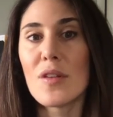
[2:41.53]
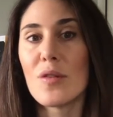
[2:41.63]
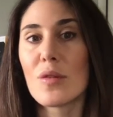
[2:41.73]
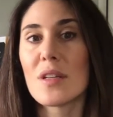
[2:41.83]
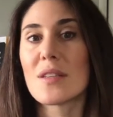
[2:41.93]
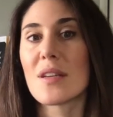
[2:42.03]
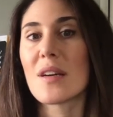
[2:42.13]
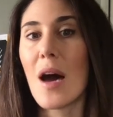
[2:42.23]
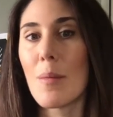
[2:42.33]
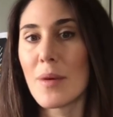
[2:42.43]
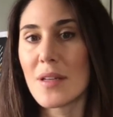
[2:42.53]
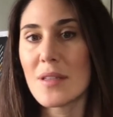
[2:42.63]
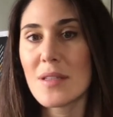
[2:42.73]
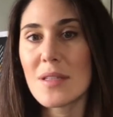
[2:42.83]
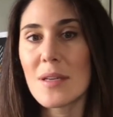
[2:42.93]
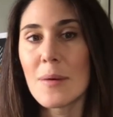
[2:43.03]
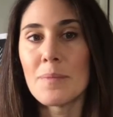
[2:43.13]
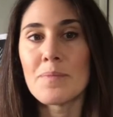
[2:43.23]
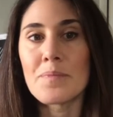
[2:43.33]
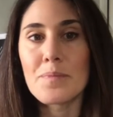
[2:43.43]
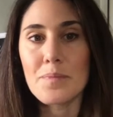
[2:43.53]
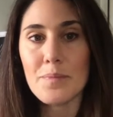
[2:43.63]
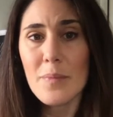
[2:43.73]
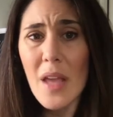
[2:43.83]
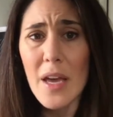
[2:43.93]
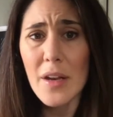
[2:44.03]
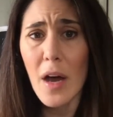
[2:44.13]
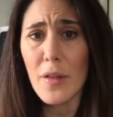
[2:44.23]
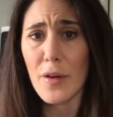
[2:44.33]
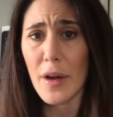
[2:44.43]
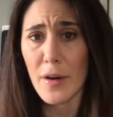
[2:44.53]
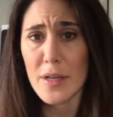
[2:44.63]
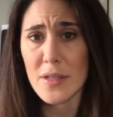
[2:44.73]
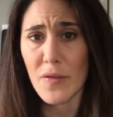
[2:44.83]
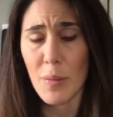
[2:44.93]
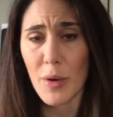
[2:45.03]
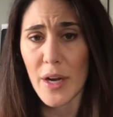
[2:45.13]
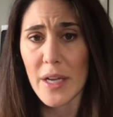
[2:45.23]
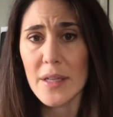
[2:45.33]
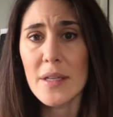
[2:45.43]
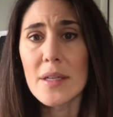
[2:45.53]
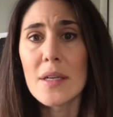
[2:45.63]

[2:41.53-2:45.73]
the nucleus accumbens, and other areas of the brain.